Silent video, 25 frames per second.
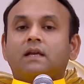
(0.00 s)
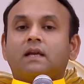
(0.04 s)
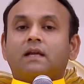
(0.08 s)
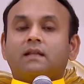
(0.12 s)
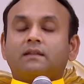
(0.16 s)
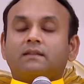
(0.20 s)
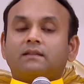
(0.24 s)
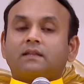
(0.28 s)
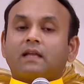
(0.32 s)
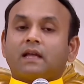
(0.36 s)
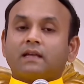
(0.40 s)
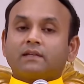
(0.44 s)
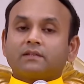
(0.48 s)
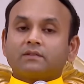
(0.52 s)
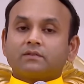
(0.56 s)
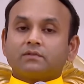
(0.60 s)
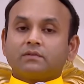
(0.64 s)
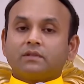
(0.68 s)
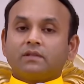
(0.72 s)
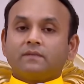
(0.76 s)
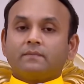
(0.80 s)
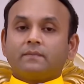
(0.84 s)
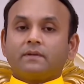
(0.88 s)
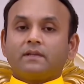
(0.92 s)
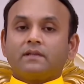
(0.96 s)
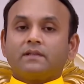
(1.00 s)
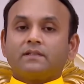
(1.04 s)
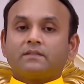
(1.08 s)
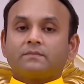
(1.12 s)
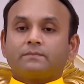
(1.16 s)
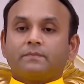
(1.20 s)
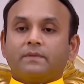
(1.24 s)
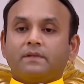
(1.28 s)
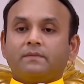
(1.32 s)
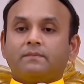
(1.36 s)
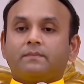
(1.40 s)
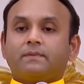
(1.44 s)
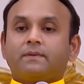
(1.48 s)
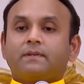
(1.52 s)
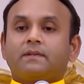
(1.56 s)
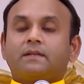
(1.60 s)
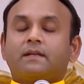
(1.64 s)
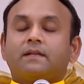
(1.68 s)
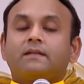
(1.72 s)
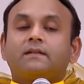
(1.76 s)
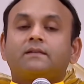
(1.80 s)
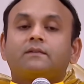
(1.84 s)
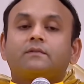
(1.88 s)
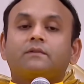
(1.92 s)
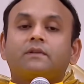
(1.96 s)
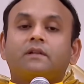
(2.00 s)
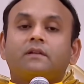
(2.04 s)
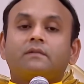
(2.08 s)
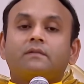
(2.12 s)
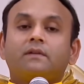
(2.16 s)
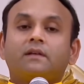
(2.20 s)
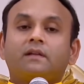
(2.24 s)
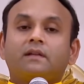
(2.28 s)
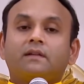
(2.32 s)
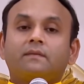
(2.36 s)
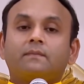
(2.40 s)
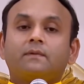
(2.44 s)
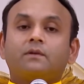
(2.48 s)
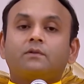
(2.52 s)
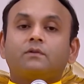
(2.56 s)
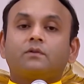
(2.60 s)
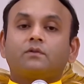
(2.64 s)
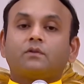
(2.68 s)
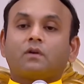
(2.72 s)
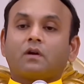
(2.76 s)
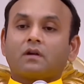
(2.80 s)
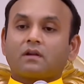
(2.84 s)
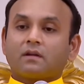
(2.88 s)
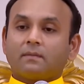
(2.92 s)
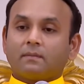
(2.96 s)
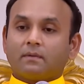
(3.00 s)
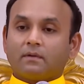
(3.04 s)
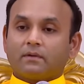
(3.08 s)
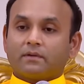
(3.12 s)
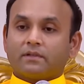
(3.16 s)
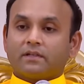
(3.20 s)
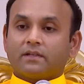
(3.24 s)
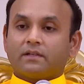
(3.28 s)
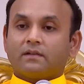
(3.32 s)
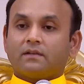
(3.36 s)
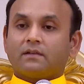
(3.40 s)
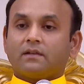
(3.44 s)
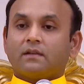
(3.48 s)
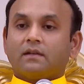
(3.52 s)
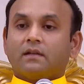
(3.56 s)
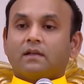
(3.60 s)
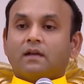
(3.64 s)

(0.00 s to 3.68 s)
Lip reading: And thanks to him and his people that today we are able to talk about it.